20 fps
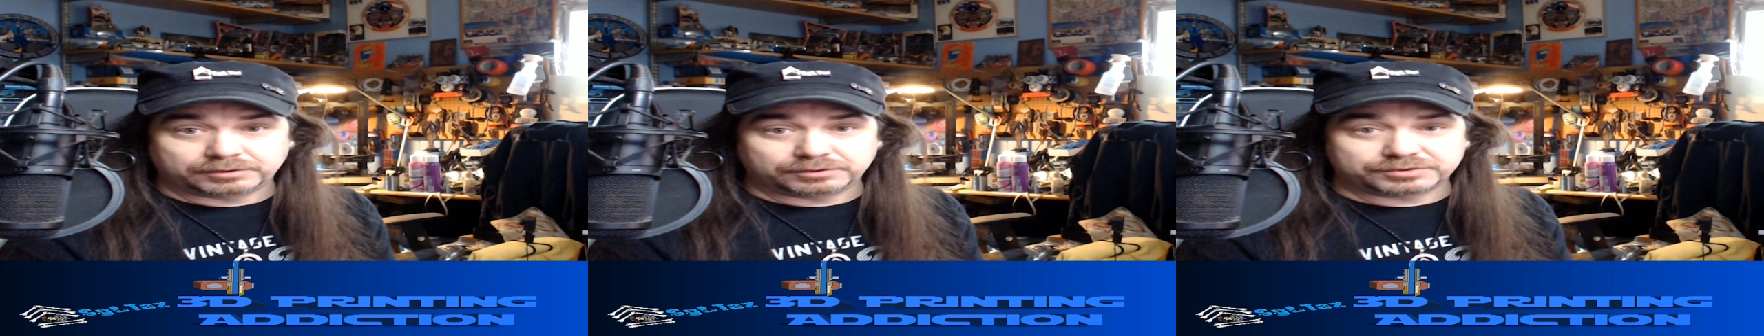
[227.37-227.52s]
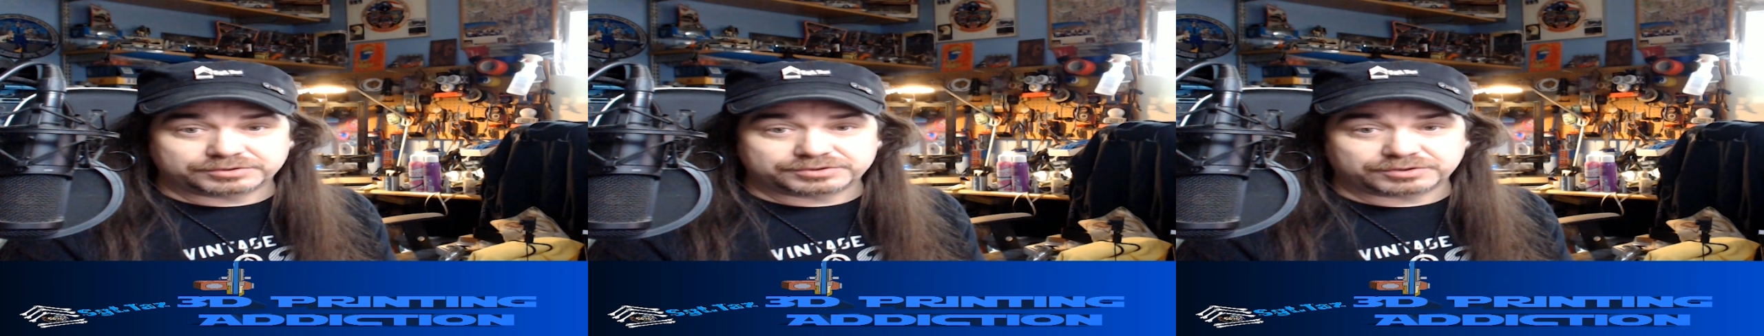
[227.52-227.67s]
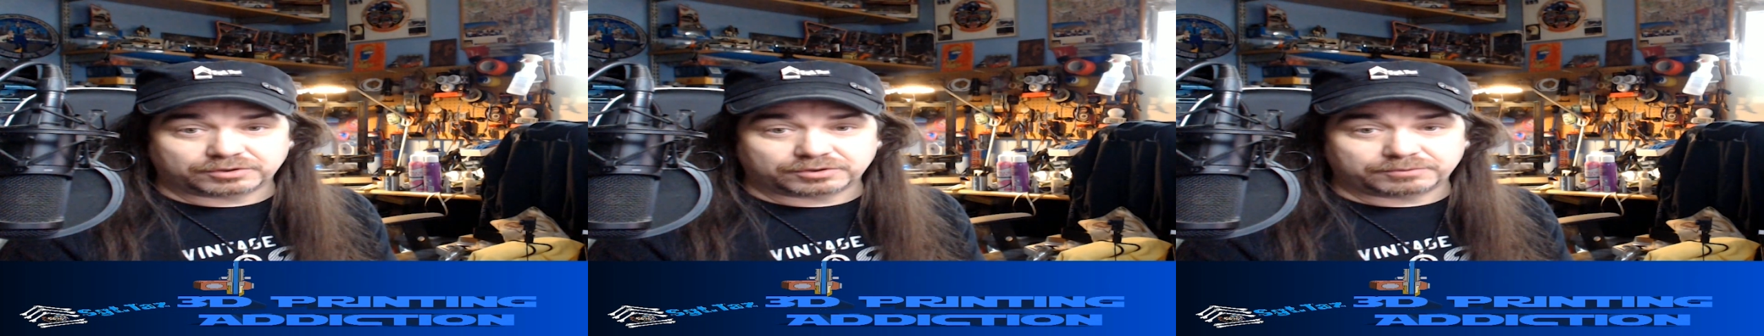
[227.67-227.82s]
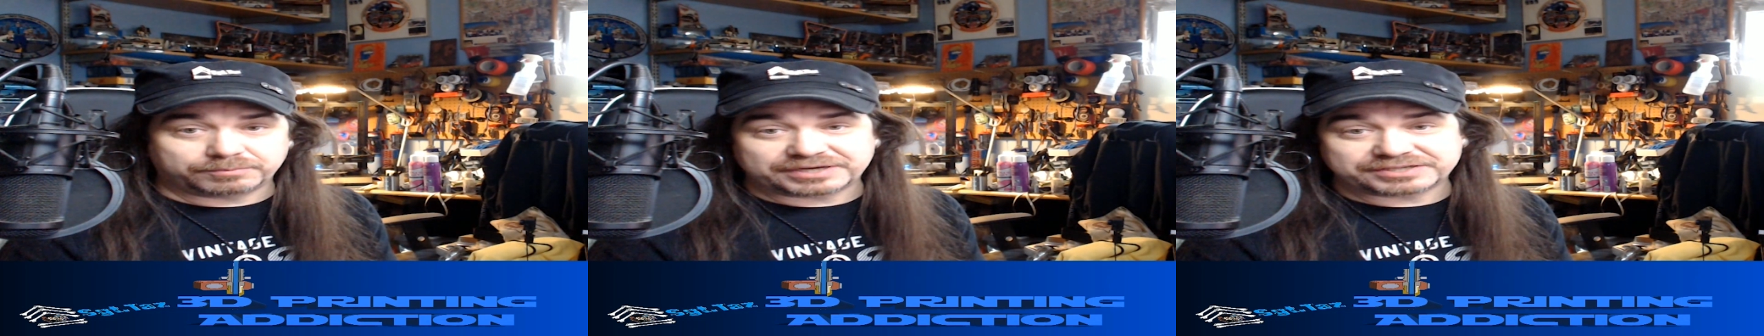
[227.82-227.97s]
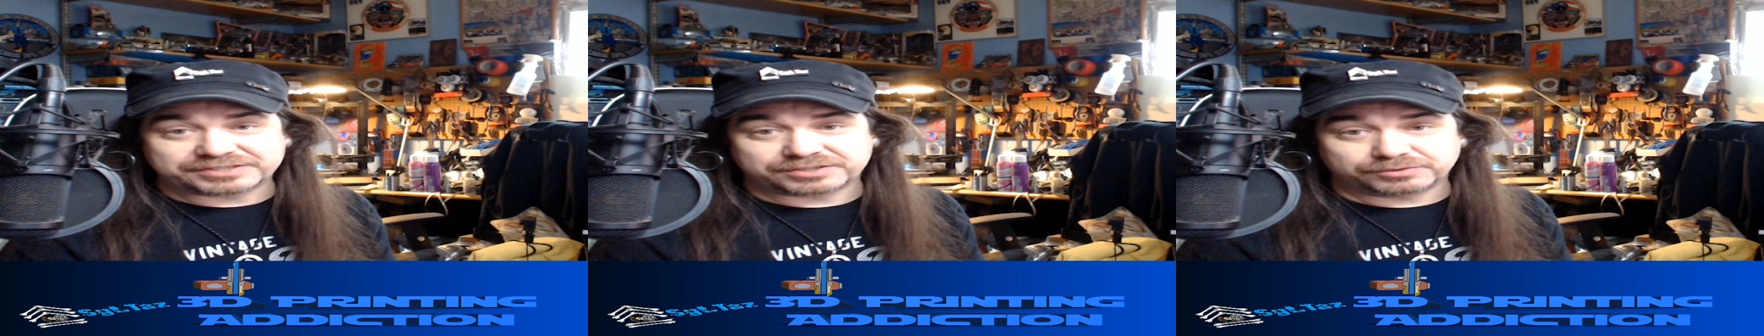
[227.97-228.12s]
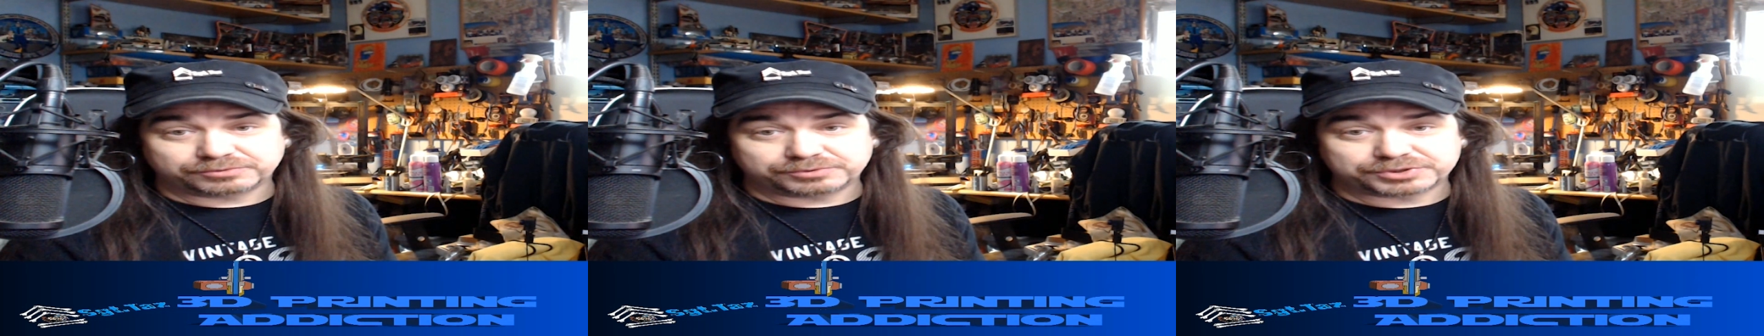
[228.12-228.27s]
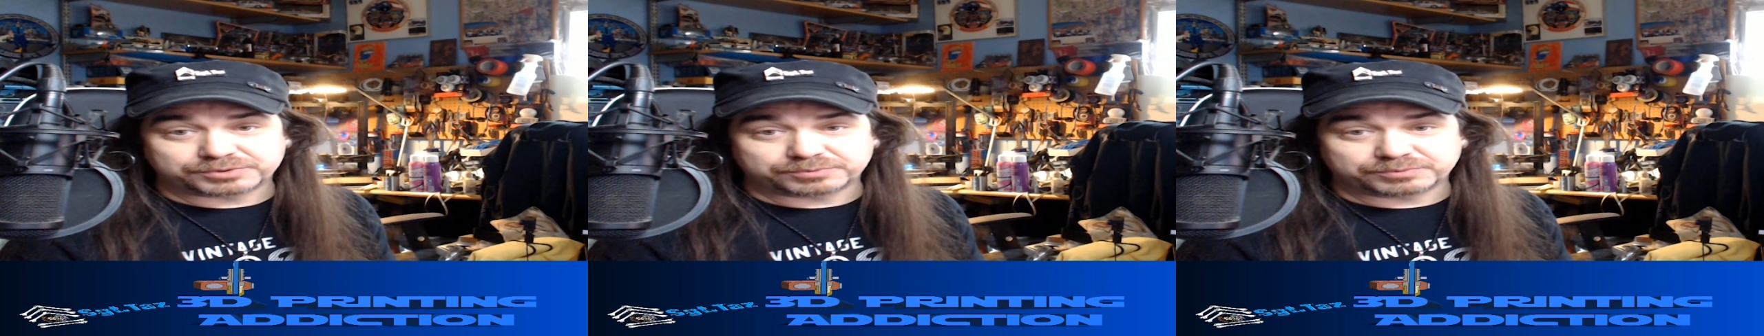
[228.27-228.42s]
So my
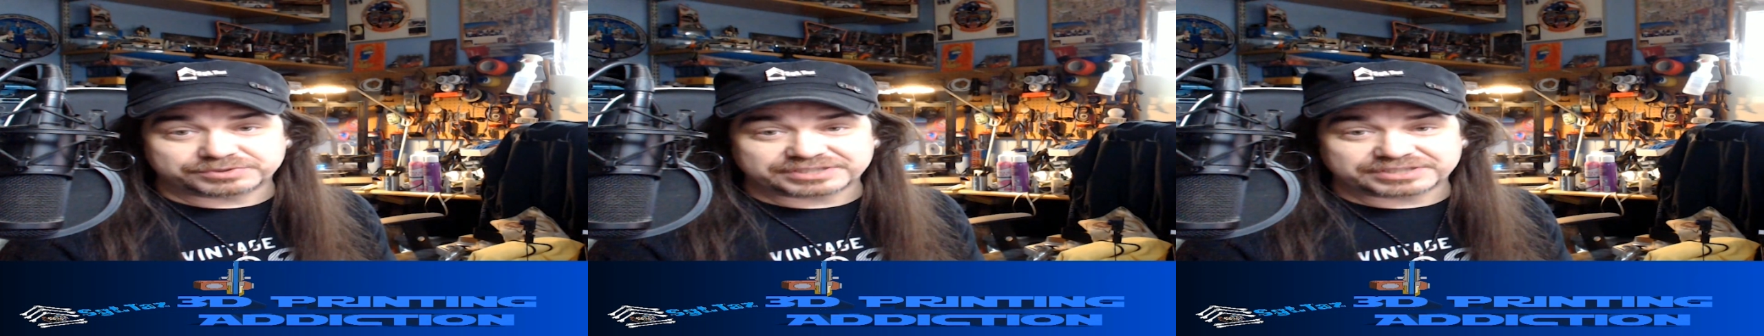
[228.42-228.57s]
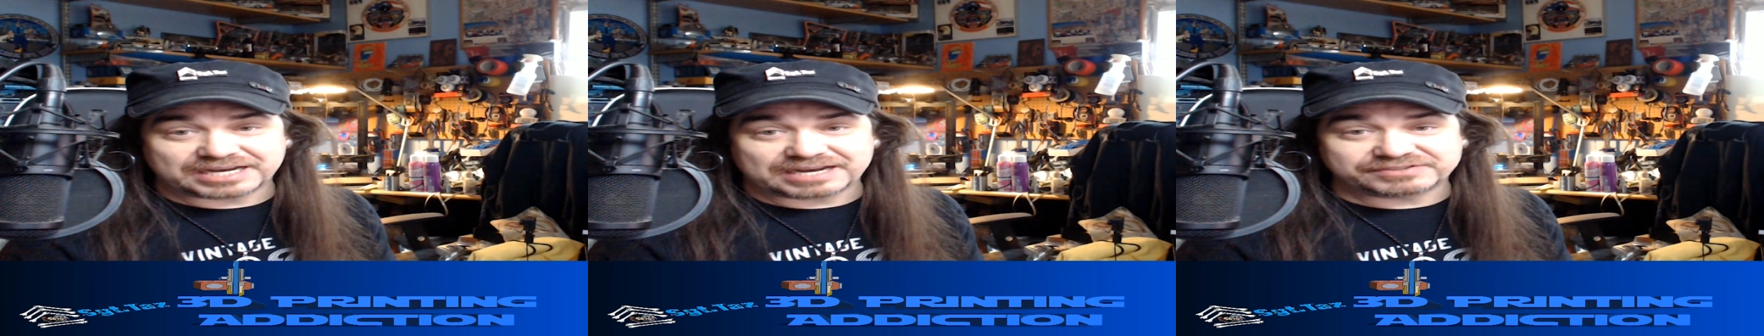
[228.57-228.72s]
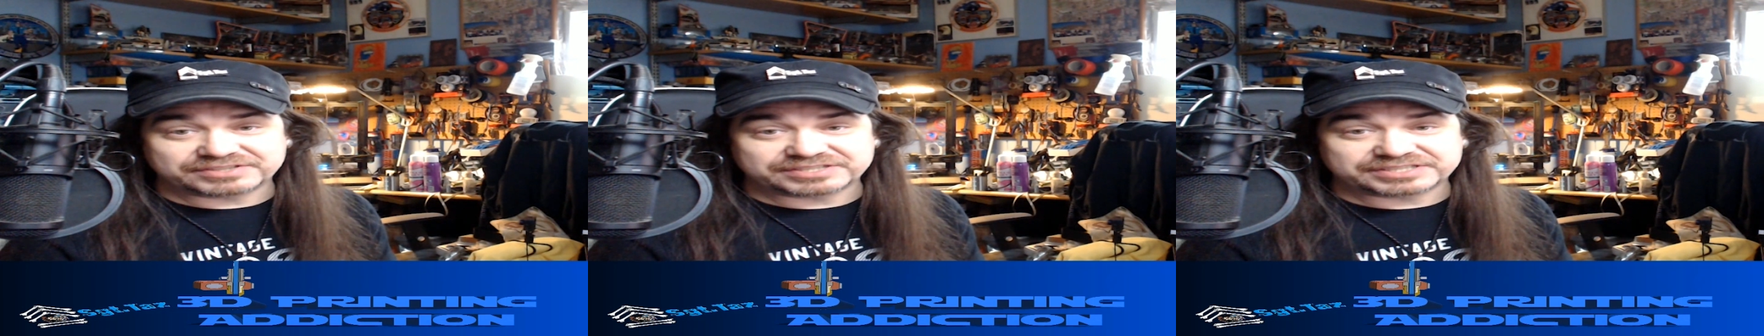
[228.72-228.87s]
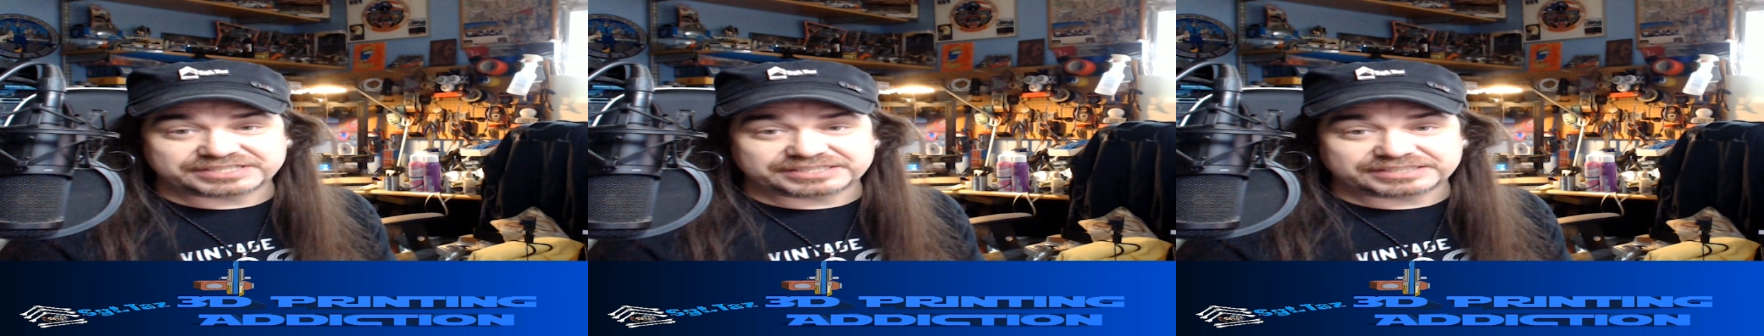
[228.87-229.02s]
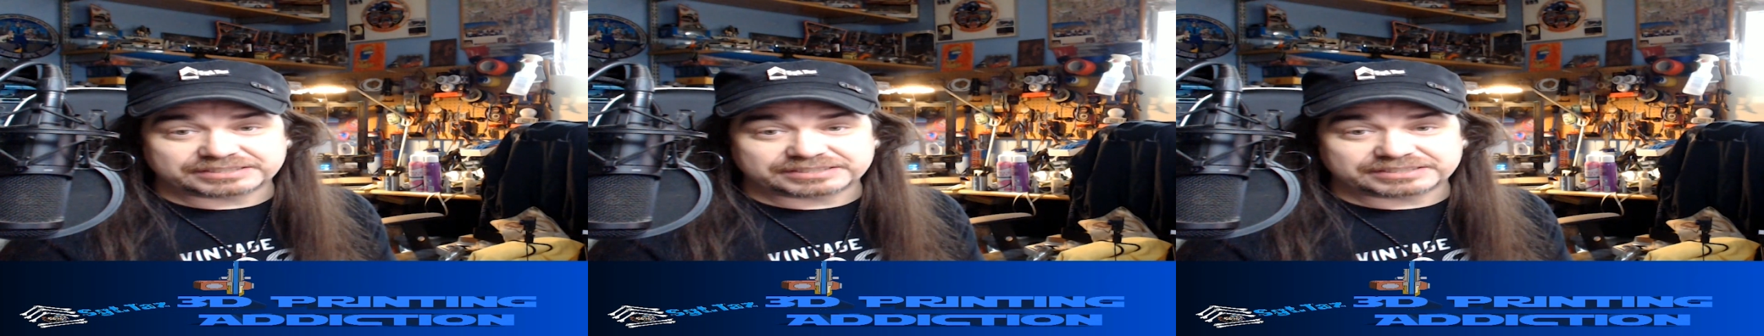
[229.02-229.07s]
solution was obviously